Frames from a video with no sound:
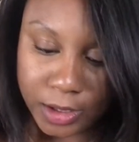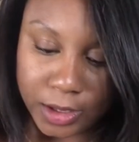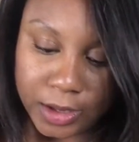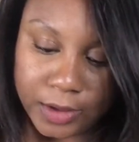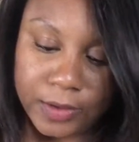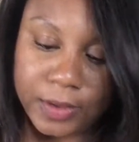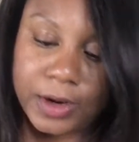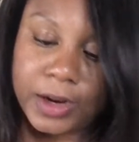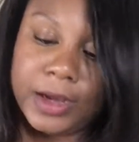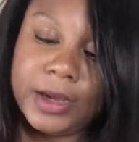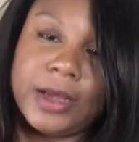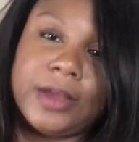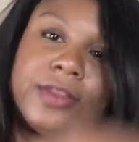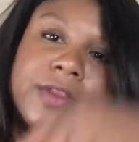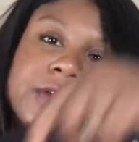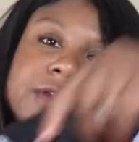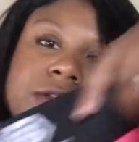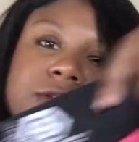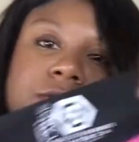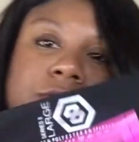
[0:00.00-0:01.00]
And then I got
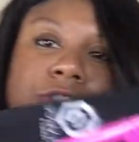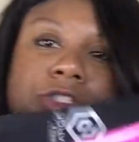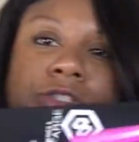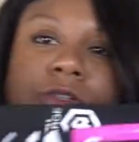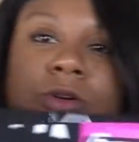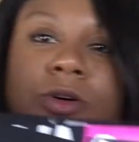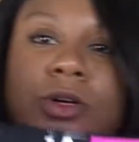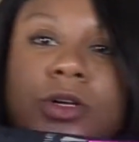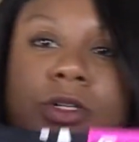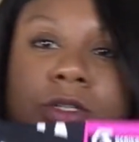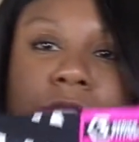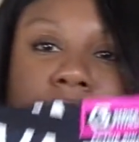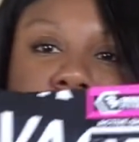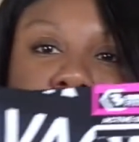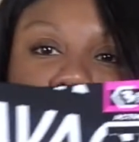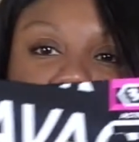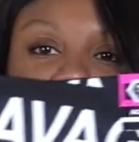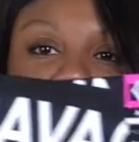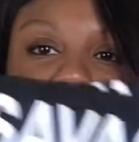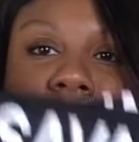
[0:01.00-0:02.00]
these little
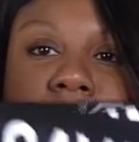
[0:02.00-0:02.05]
shorts,